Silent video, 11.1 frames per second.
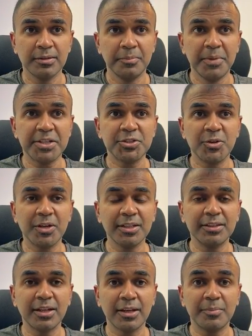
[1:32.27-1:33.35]
Make sure you click
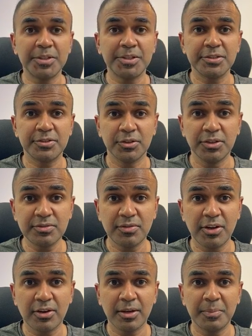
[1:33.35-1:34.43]
the like button so this
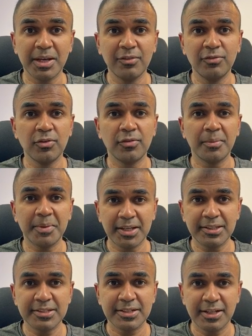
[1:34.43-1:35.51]
video can be helpful for many
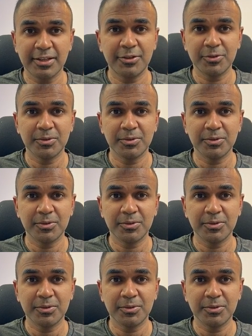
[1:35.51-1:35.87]
others like you.